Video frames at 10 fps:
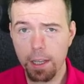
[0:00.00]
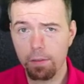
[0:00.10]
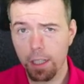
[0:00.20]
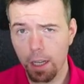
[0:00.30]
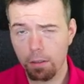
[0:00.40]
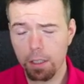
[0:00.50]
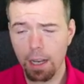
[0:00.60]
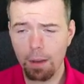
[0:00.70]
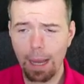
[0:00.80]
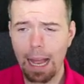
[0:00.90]
video.
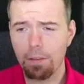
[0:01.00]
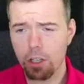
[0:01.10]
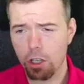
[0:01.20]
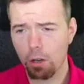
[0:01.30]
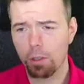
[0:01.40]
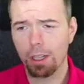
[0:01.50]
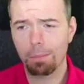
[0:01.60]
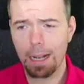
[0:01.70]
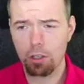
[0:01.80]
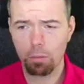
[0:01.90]
Today we have a Showdown
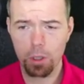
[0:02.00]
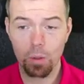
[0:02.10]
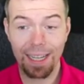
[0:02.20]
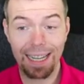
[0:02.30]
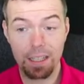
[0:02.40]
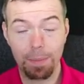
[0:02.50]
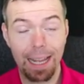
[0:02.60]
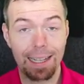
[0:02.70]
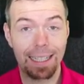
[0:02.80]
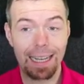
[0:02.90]
matchup between Inter
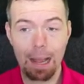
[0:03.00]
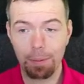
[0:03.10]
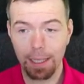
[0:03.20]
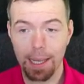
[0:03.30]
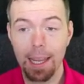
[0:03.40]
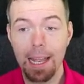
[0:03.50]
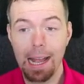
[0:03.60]
Milan and Napoli.